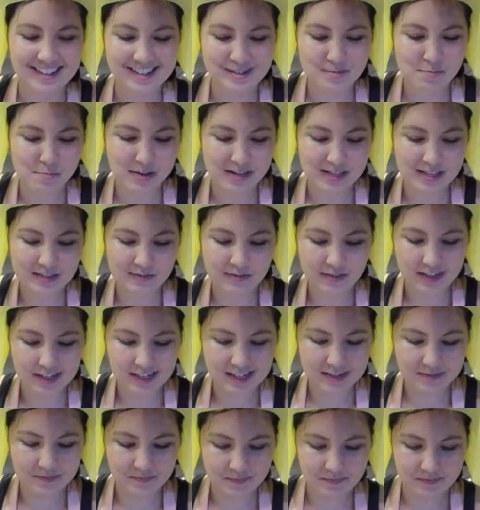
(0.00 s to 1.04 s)
But it's
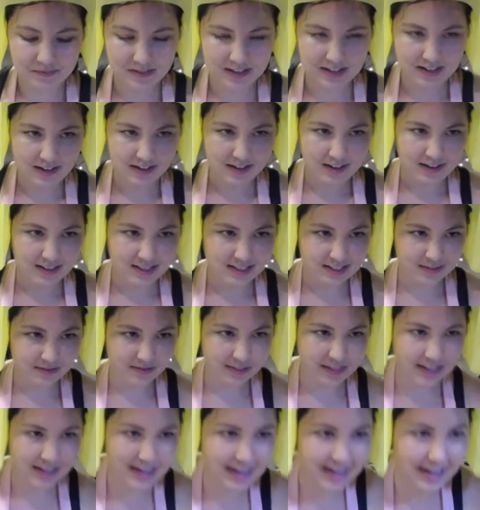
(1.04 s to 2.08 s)
funny. It's a
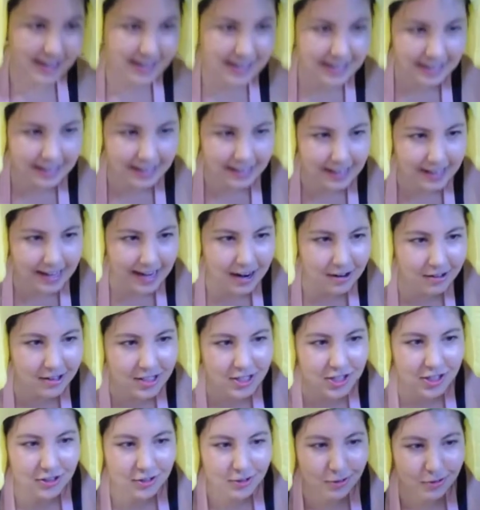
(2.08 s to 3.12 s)
funny hat. Like, how
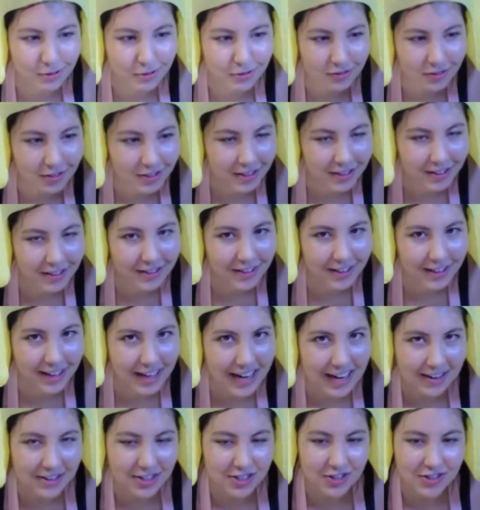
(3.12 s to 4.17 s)
could you
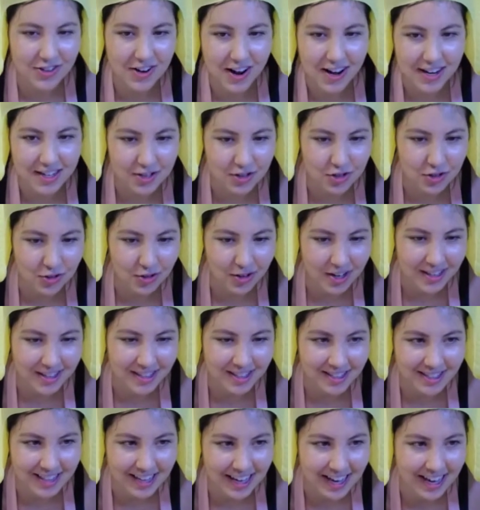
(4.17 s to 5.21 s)
not enjoy
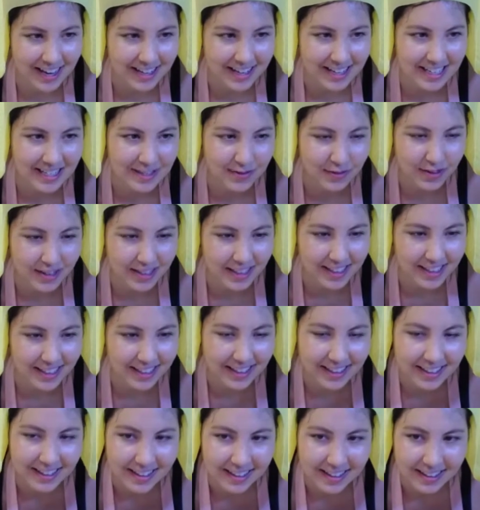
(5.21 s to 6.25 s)
this hat? It's funny.
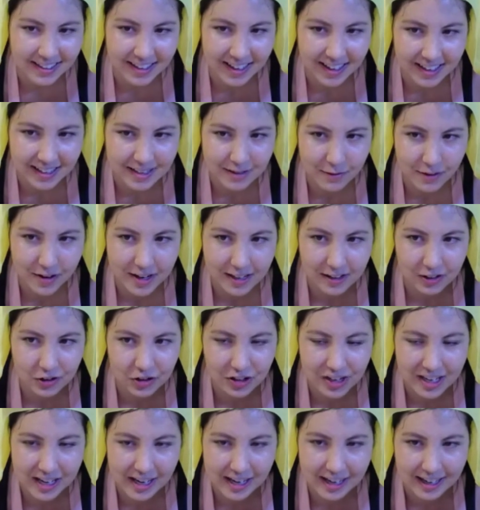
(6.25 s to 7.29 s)
Like, it's funny
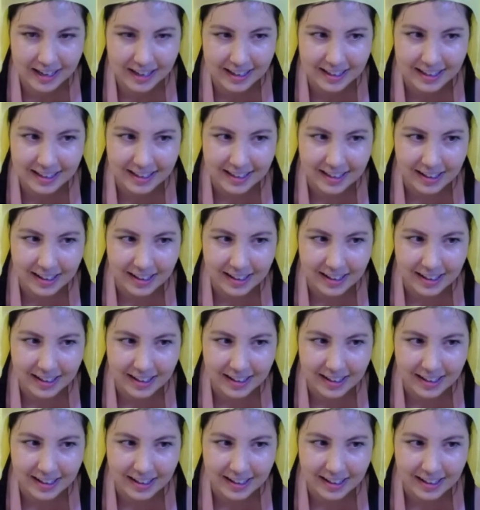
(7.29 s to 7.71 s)
looking.